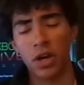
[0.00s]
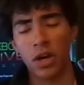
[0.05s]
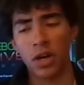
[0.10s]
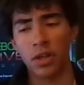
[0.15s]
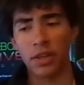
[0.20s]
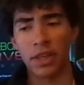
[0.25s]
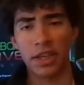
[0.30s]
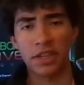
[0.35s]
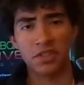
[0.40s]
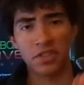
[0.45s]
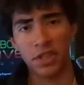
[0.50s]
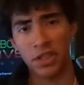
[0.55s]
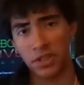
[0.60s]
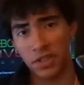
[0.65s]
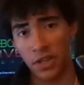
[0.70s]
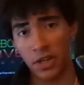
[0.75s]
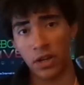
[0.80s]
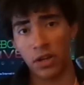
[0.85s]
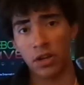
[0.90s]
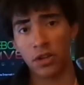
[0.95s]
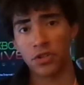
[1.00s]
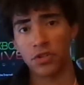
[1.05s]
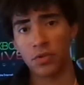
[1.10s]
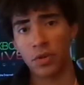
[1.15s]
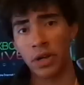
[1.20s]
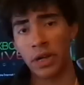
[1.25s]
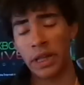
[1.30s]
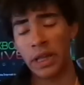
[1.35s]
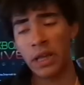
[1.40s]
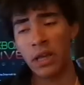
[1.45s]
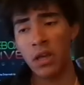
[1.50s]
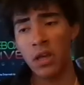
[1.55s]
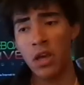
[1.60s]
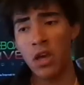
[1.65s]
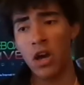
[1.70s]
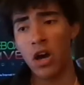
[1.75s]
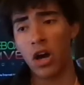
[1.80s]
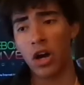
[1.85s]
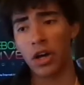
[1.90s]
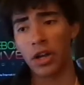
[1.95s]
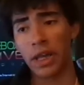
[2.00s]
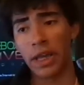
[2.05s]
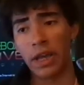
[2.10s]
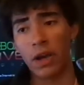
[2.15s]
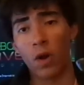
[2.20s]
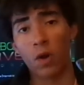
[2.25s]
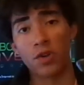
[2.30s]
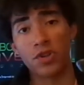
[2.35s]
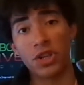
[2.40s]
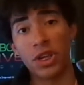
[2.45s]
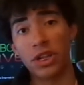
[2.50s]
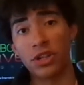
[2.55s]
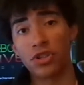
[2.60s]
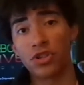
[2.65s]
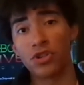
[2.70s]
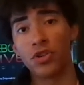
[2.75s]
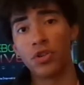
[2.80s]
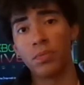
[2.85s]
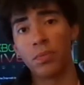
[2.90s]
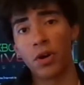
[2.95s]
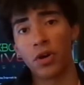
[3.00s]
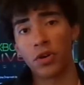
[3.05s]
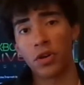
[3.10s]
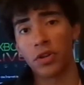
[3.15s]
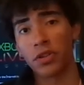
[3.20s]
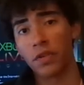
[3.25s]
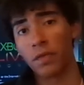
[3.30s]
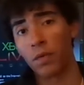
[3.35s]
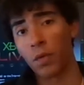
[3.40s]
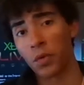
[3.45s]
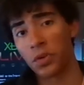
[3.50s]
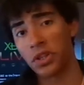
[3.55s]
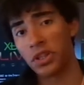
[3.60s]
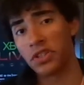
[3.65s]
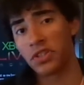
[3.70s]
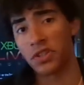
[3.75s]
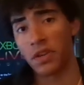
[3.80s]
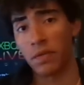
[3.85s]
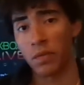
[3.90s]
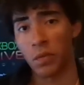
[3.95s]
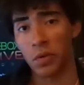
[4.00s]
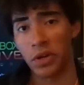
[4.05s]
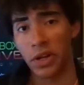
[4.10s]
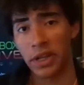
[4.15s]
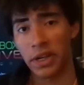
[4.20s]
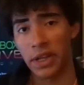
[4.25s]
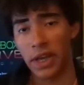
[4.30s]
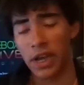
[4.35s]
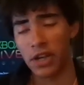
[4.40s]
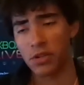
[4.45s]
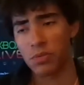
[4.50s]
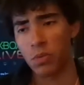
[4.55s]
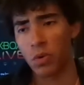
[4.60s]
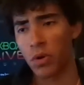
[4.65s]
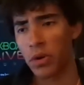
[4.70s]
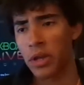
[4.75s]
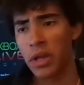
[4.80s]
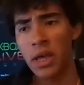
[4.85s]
Like I said, did it on Trinity on a RGH2 motor on the 14719 dashboard.